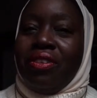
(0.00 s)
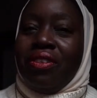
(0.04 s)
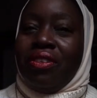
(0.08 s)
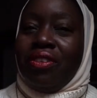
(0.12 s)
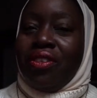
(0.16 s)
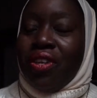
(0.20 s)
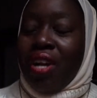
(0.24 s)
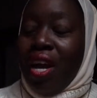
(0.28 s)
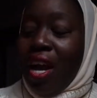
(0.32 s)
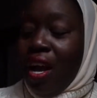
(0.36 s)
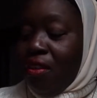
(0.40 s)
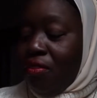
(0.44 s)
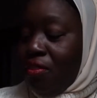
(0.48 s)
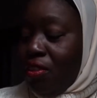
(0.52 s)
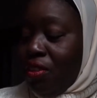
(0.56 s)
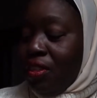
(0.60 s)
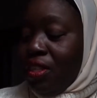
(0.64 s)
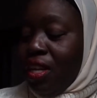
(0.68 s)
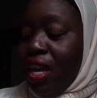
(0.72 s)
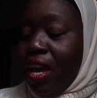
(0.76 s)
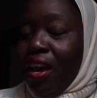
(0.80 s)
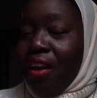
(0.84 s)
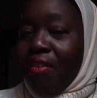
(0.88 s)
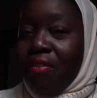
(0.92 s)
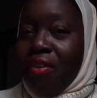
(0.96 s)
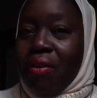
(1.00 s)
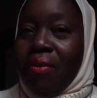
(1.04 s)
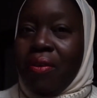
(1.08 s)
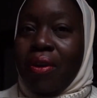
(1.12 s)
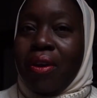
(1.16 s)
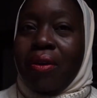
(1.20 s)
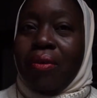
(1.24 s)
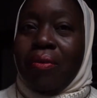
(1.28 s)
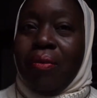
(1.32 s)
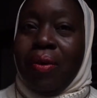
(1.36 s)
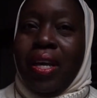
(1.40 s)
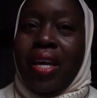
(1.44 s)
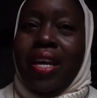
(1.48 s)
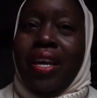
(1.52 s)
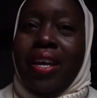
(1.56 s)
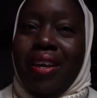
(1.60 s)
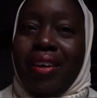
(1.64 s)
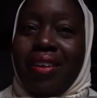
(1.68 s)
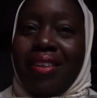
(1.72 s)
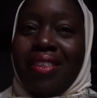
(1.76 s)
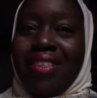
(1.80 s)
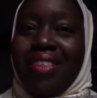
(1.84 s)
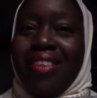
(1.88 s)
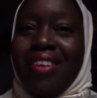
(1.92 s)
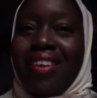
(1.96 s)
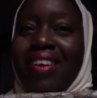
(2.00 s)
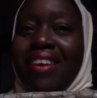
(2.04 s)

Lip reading: traveled everywhere with.